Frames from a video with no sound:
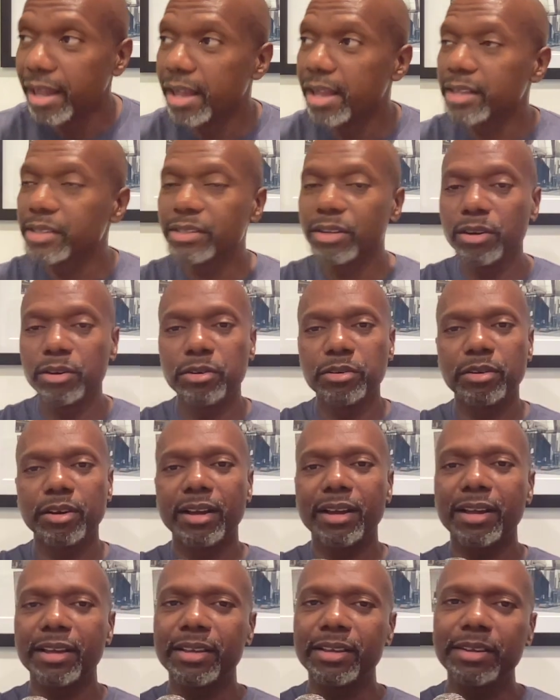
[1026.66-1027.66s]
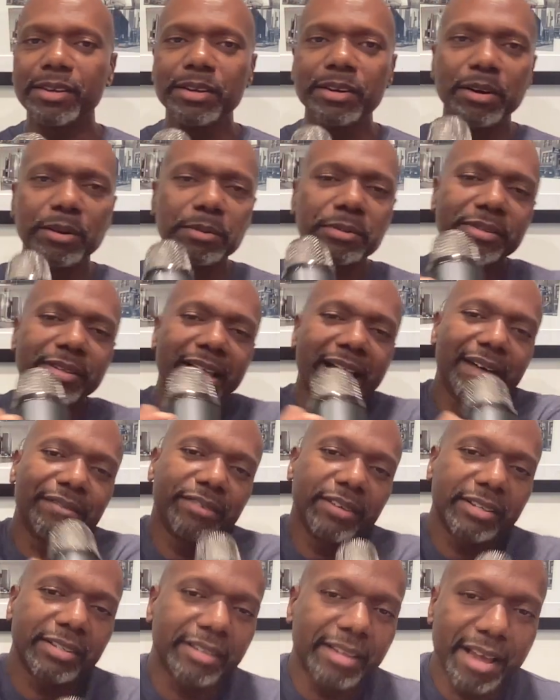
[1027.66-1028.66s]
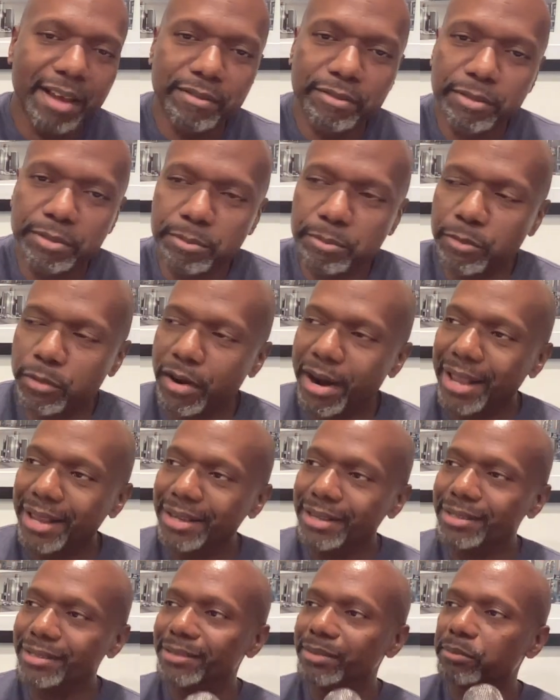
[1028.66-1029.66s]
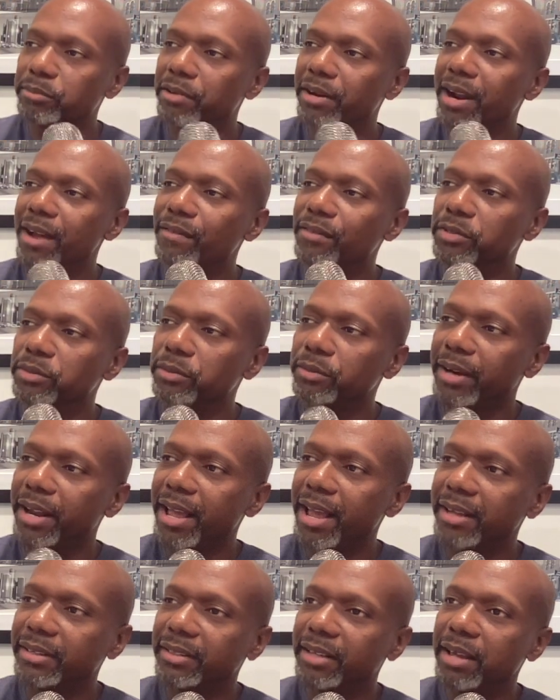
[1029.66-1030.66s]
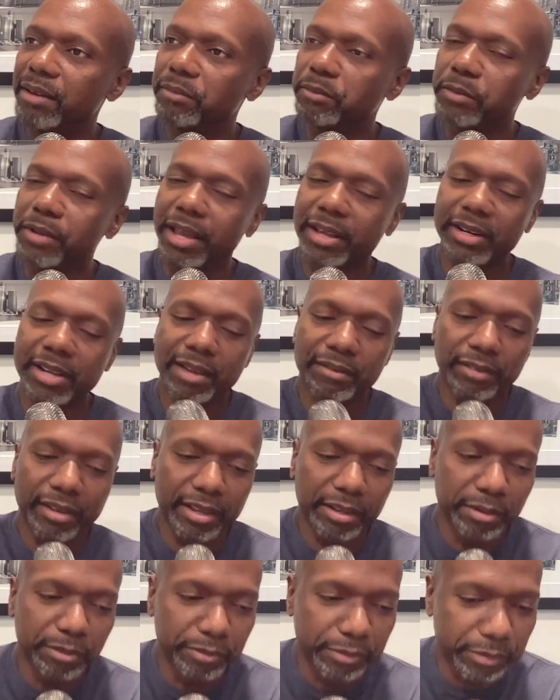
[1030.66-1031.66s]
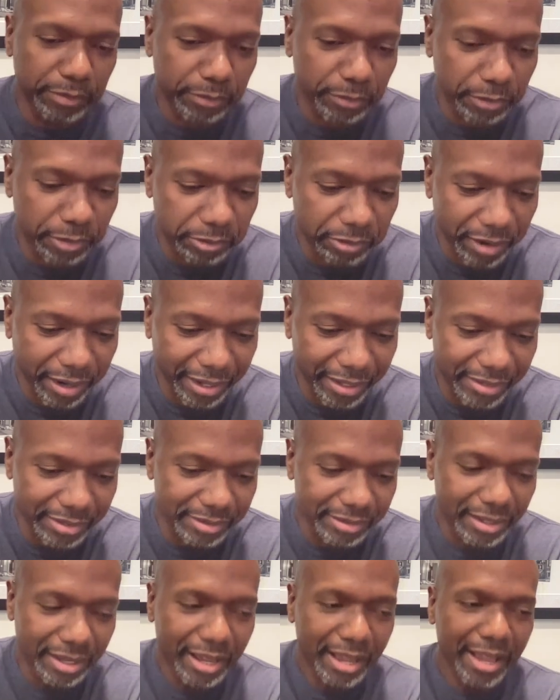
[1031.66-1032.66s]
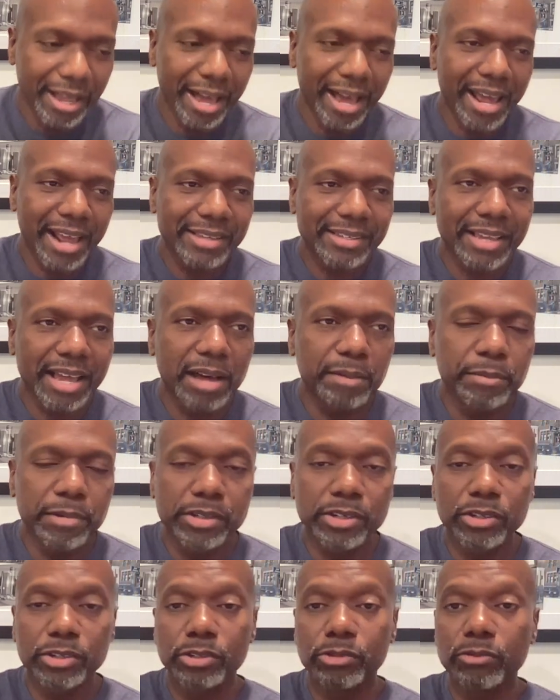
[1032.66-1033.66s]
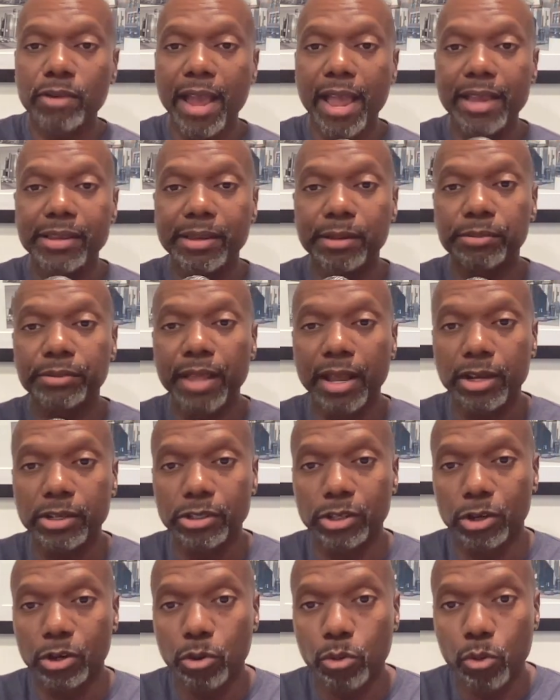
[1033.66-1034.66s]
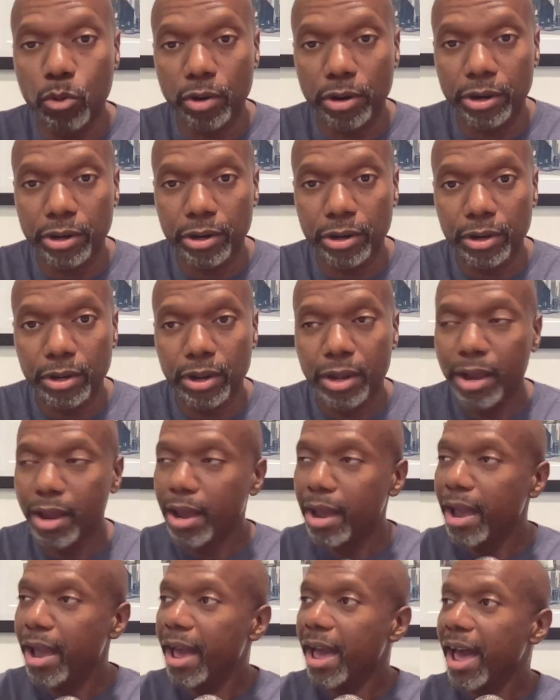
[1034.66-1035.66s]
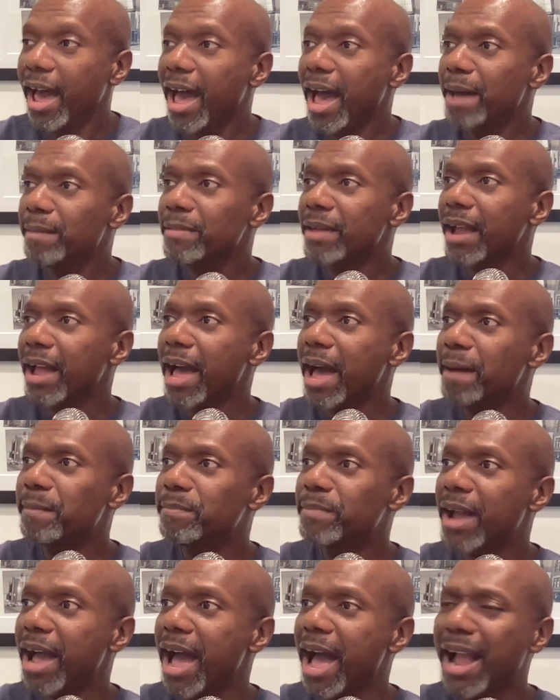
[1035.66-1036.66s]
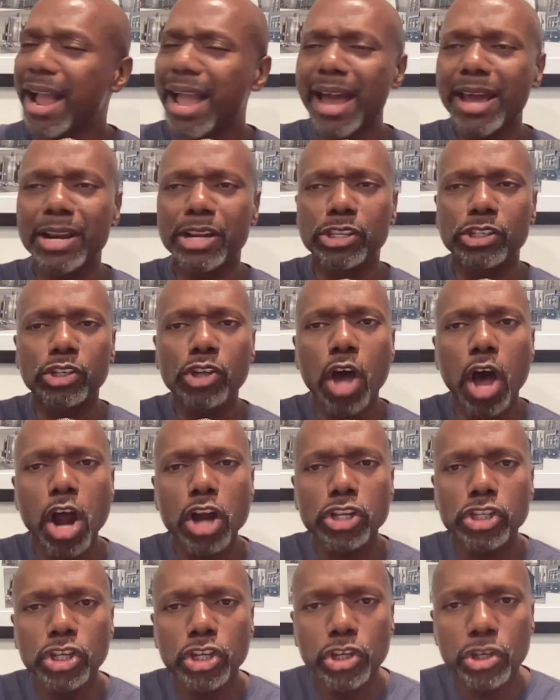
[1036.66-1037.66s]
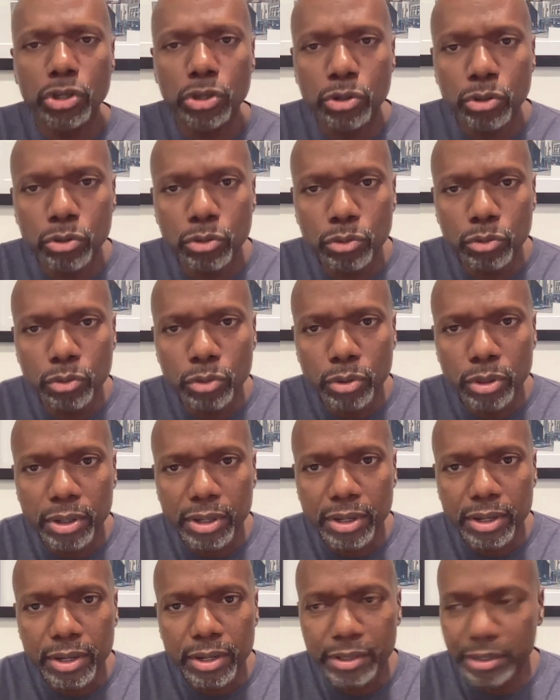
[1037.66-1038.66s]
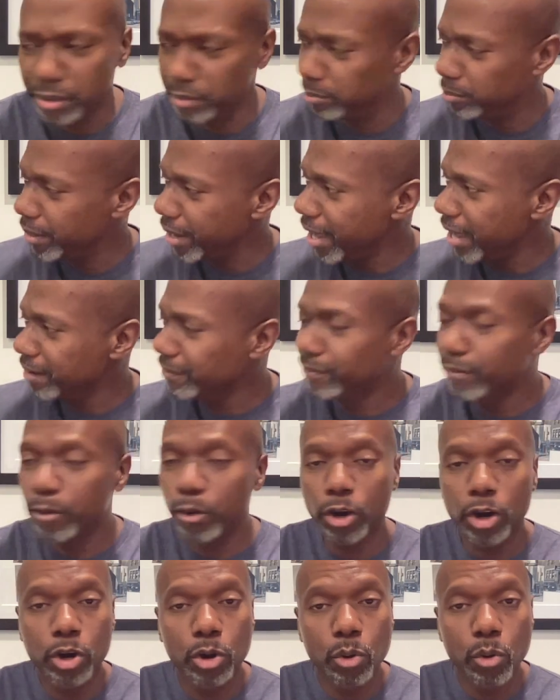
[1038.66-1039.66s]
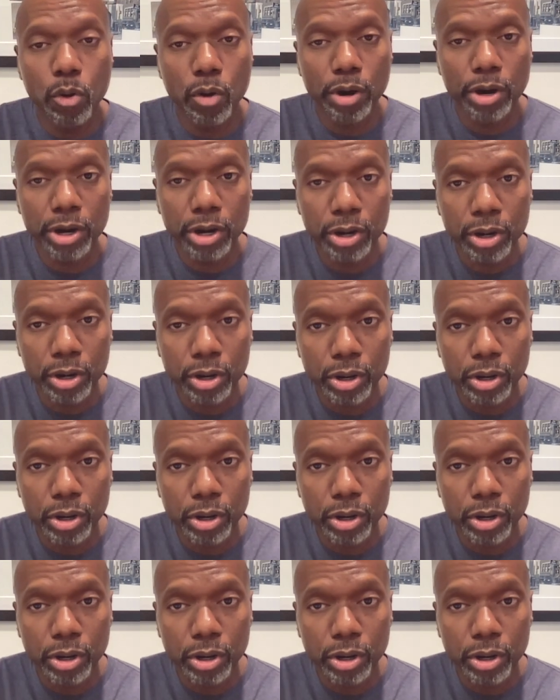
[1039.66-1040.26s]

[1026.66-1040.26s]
So, it was time for us to have a raise or whatever. So we had to have an interview for a raise. I said, how much is the raise? It was like, it was a quarter. I'm like, I gotta talk to you to beg for a quarter?